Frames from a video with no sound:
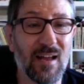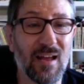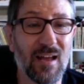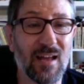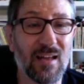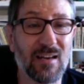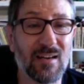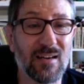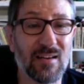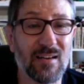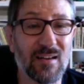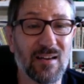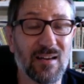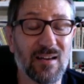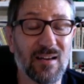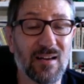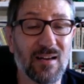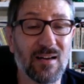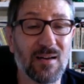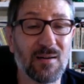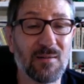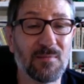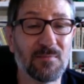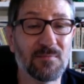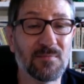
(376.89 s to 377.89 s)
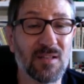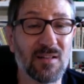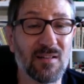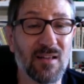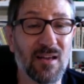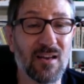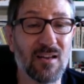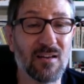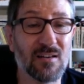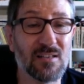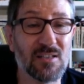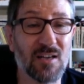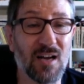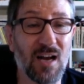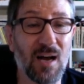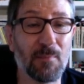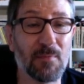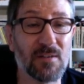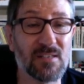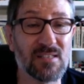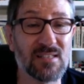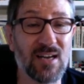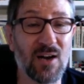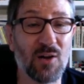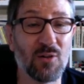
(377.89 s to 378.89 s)
And the lady on top
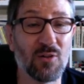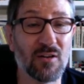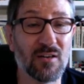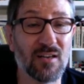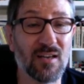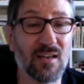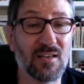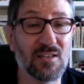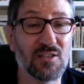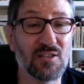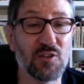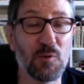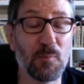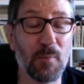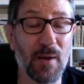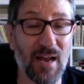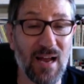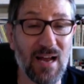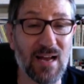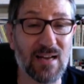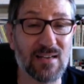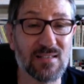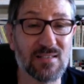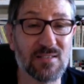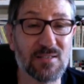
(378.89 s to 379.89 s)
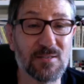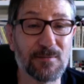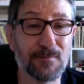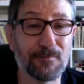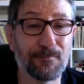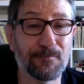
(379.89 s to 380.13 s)
is now looking to pass.